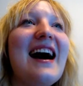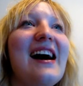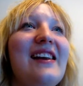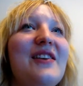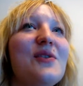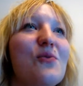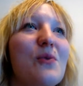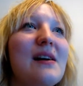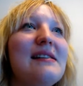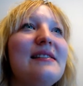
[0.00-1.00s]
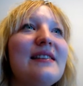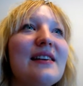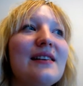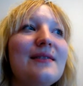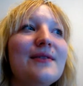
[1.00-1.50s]
I don't know why the
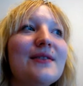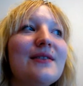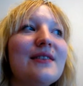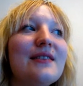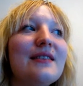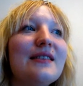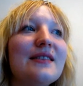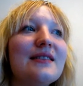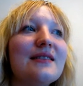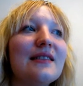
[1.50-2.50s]
iPhone is